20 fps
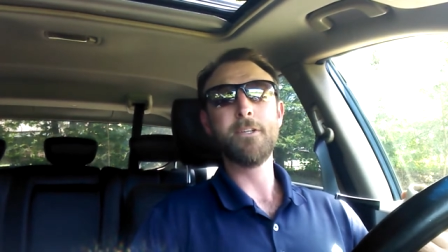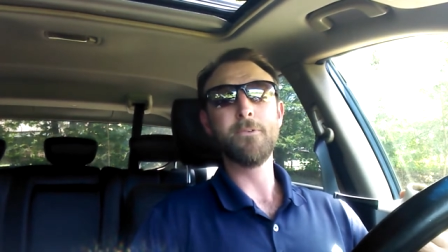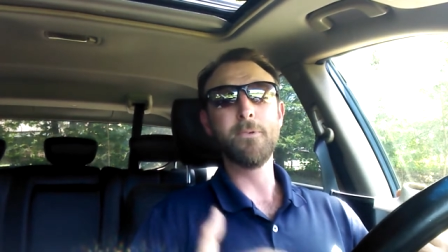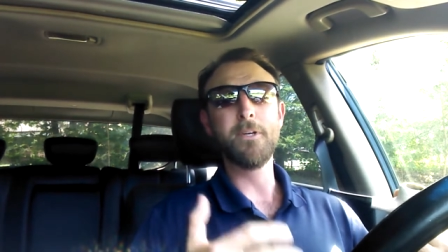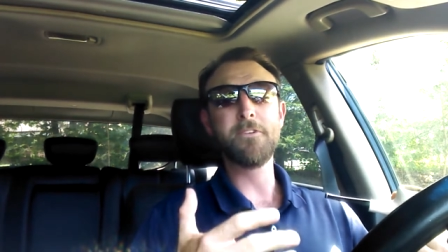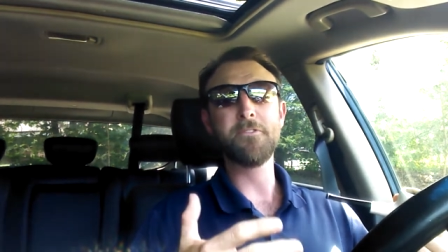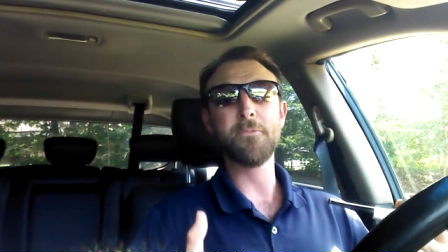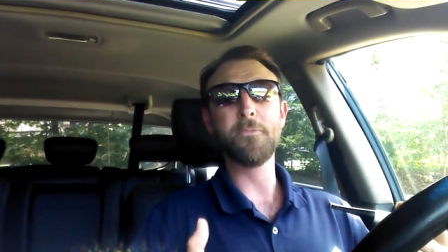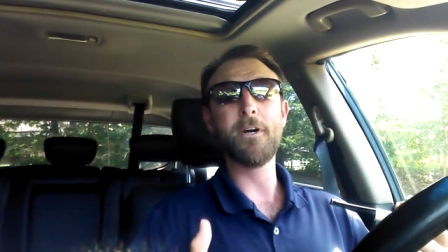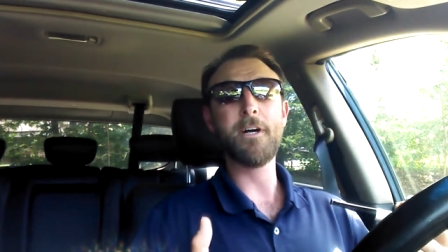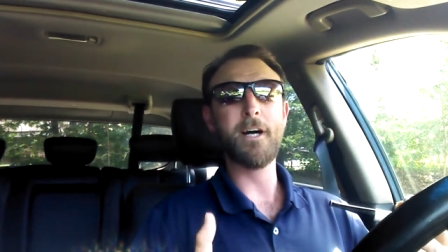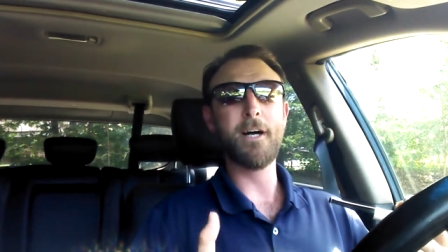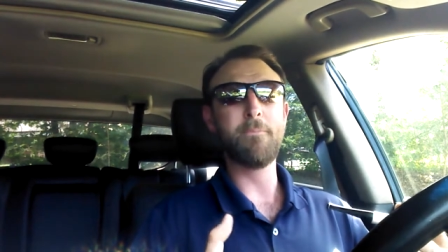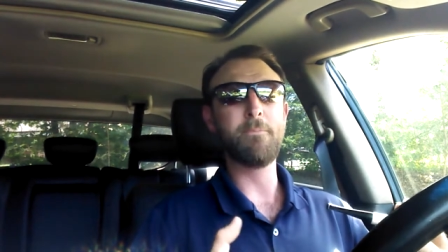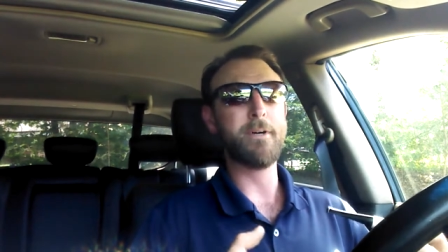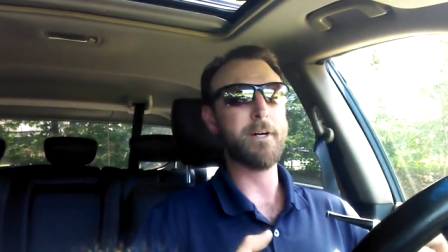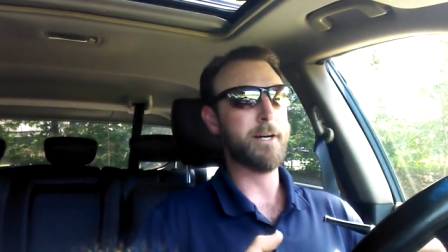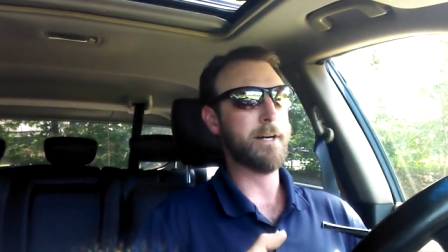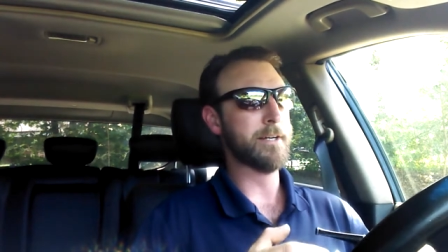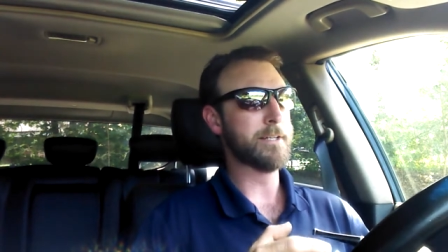The reason why
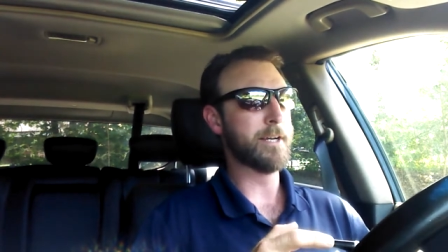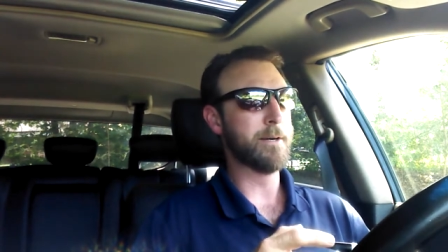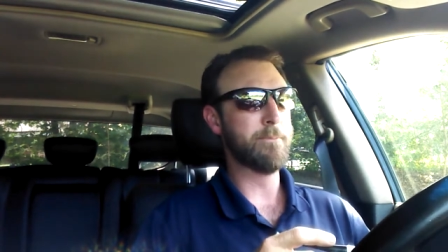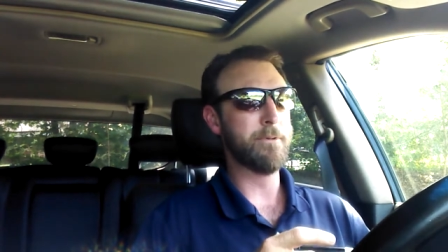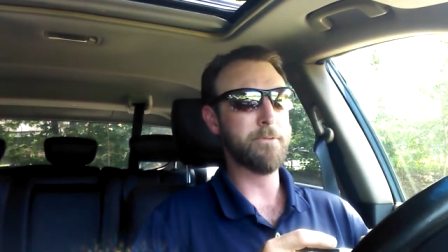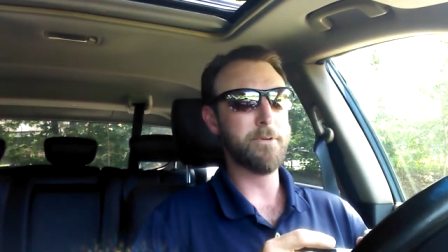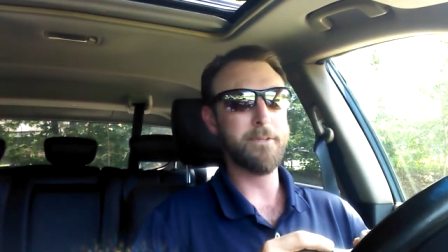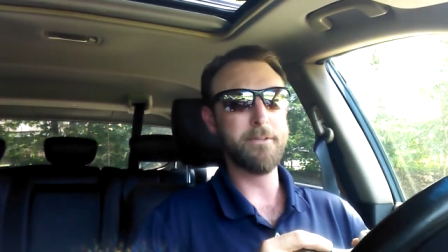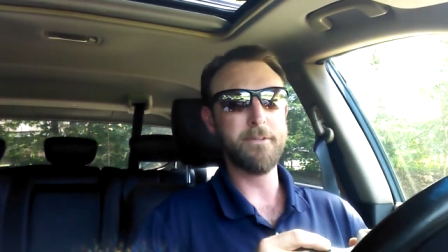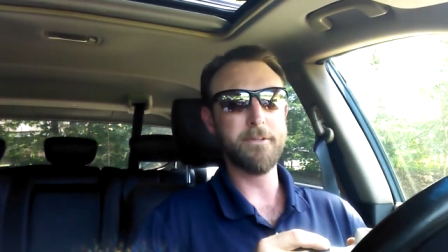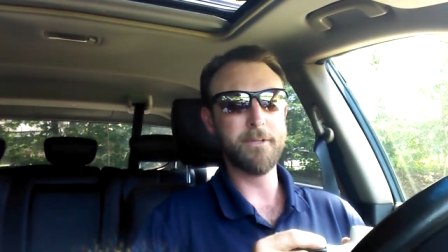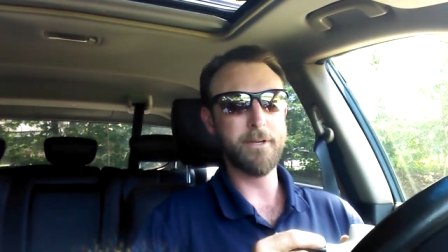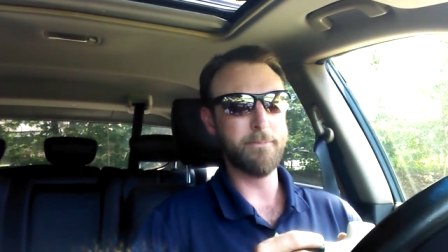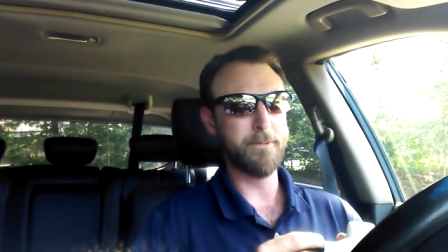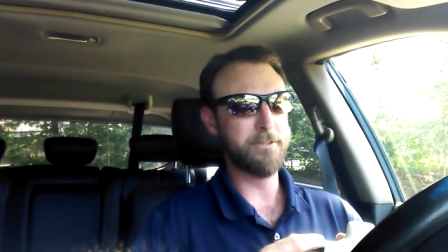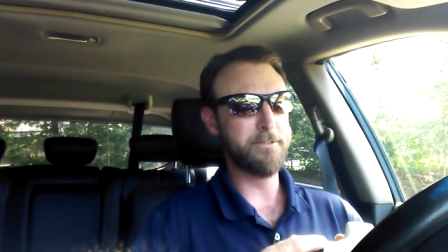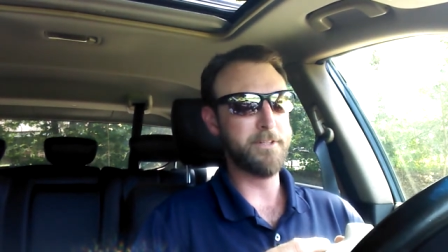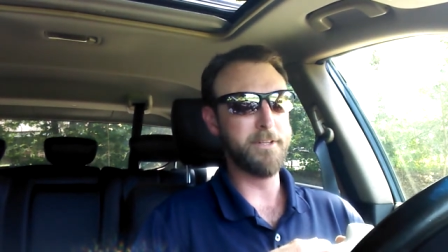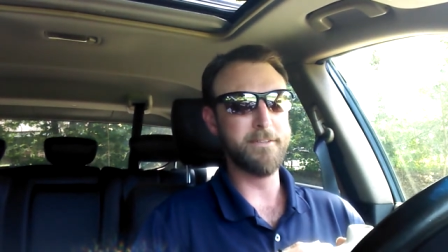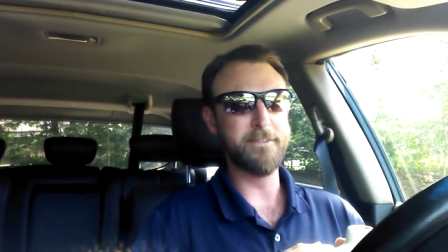I'm uh, coming with
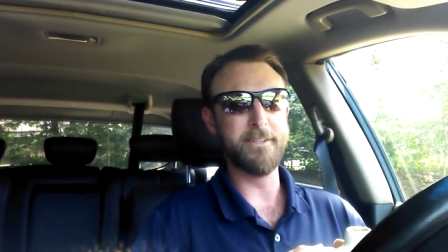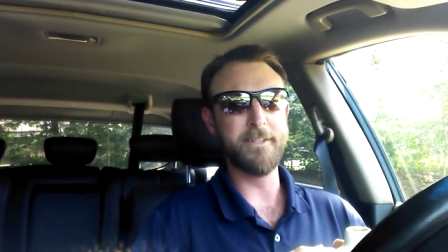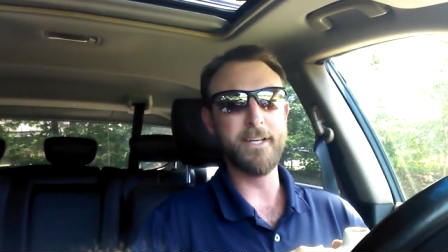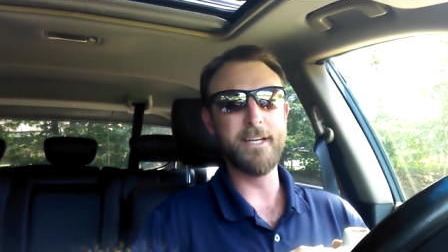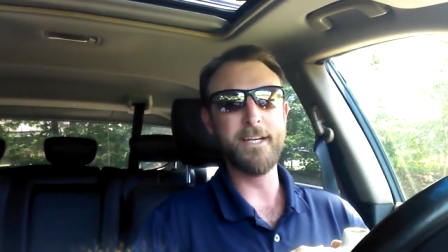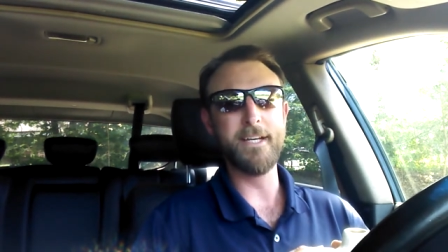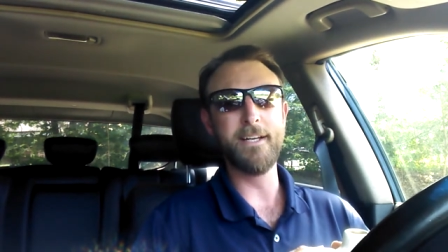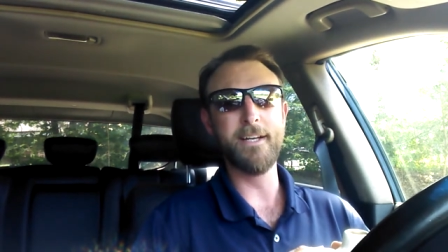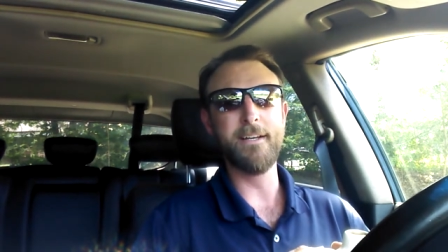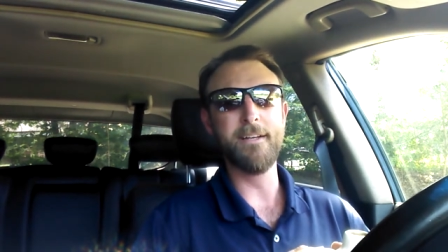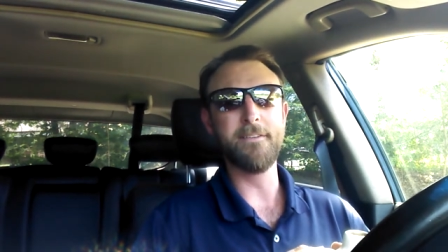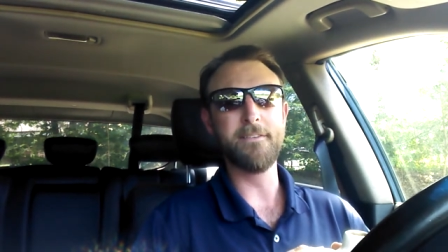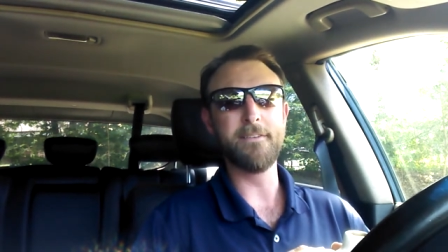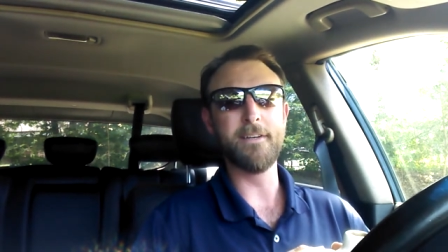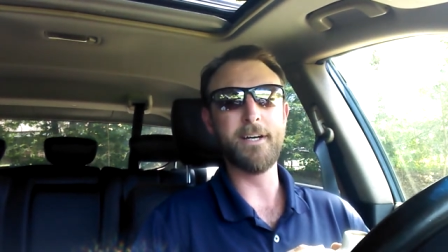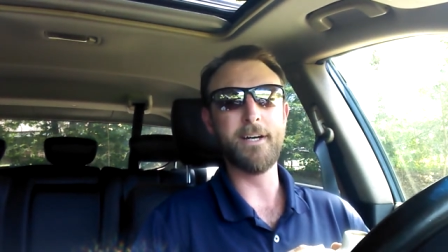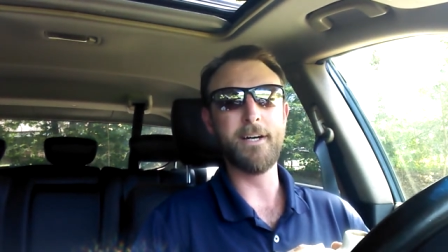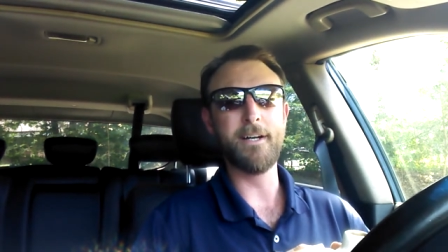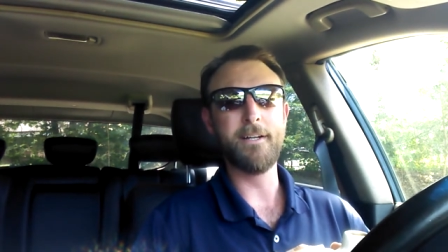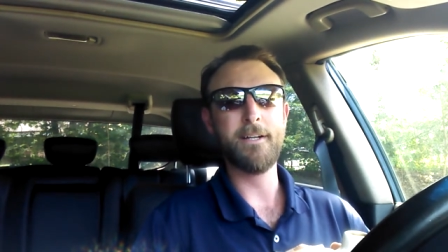coming to you today is
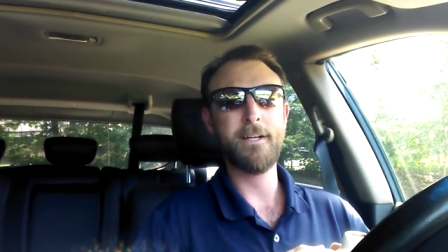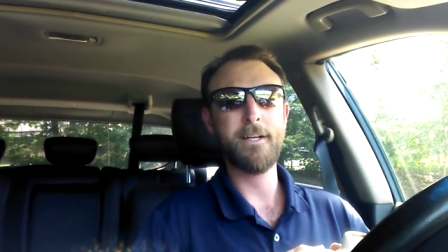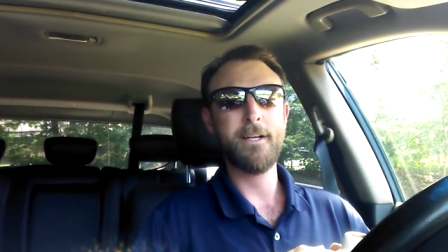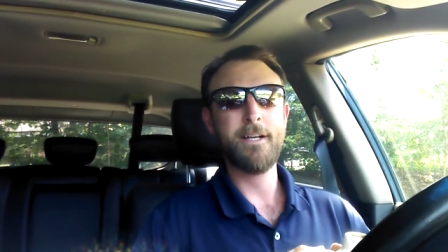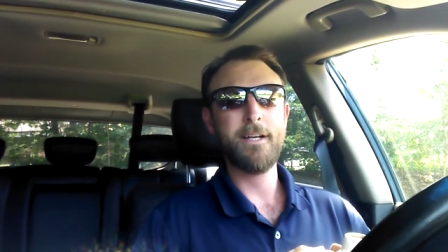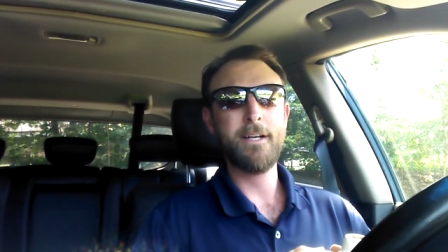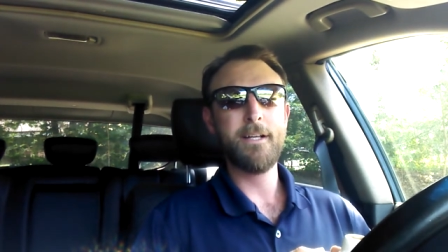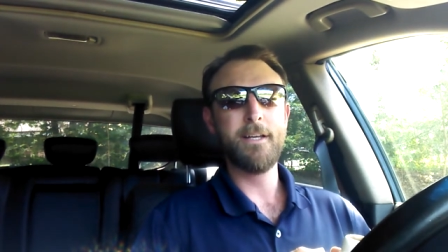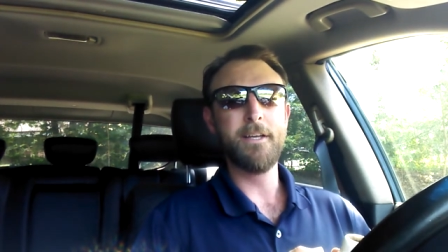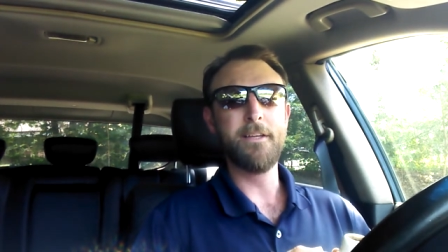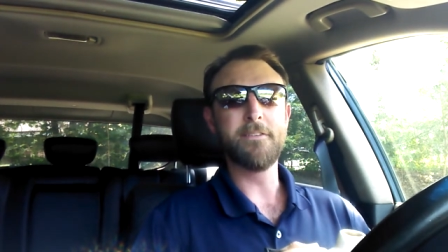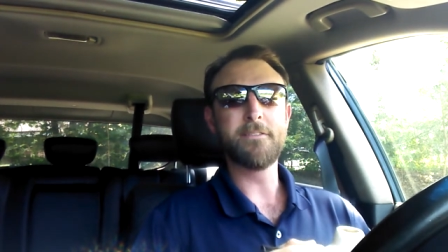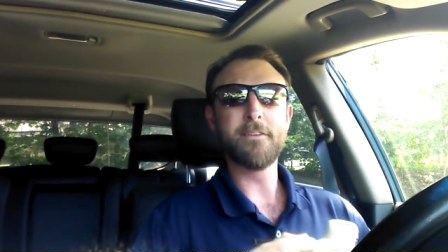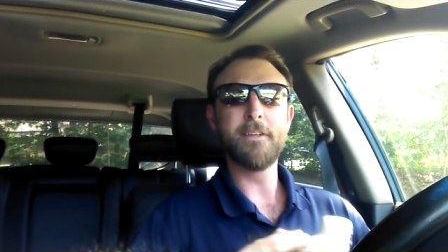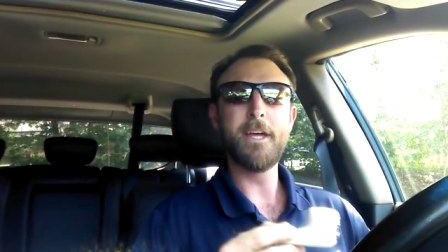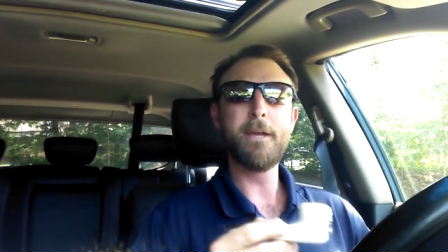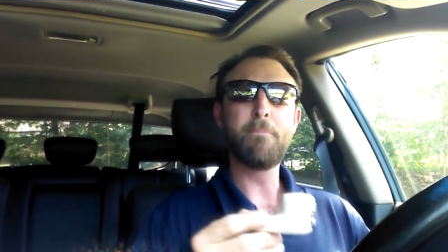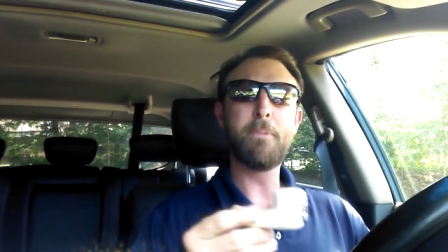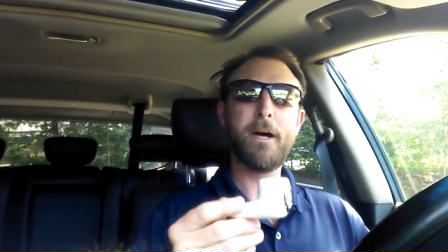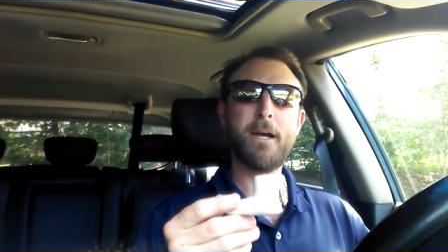uh, is
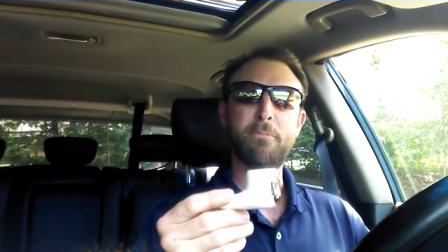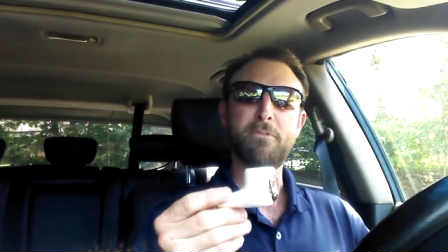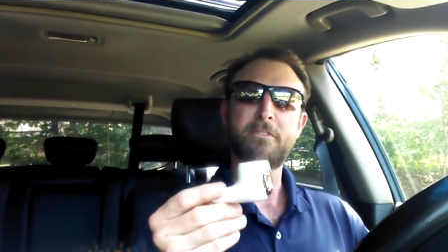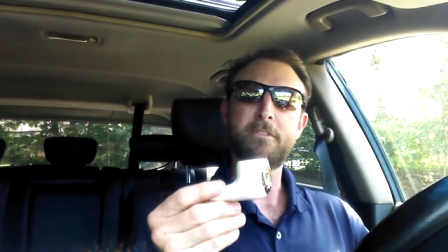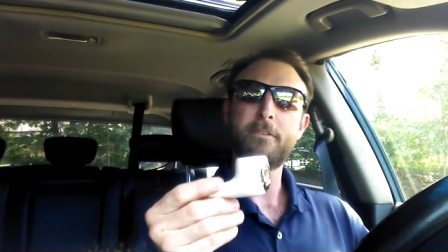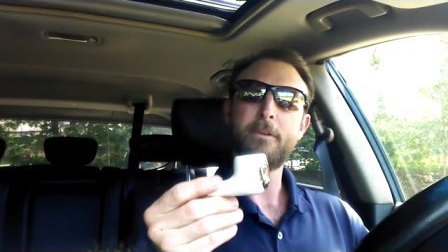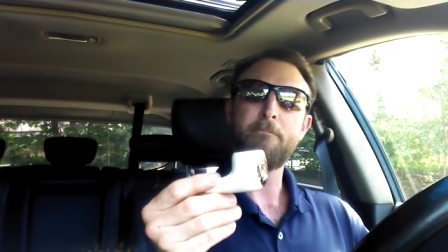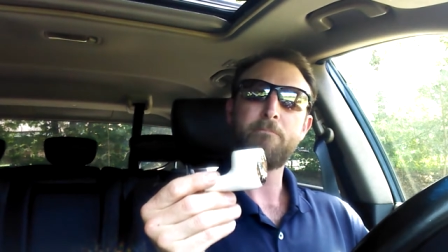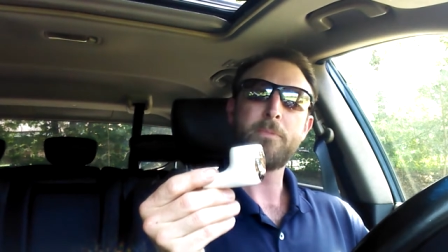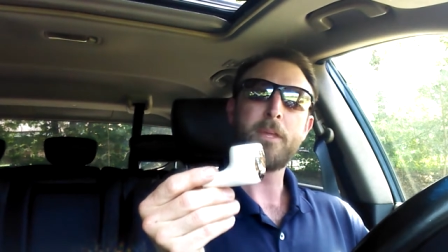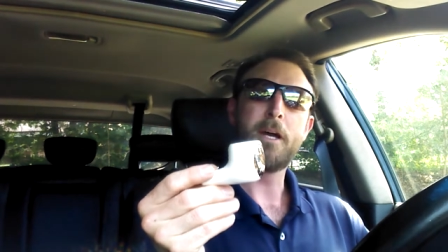clay pipes.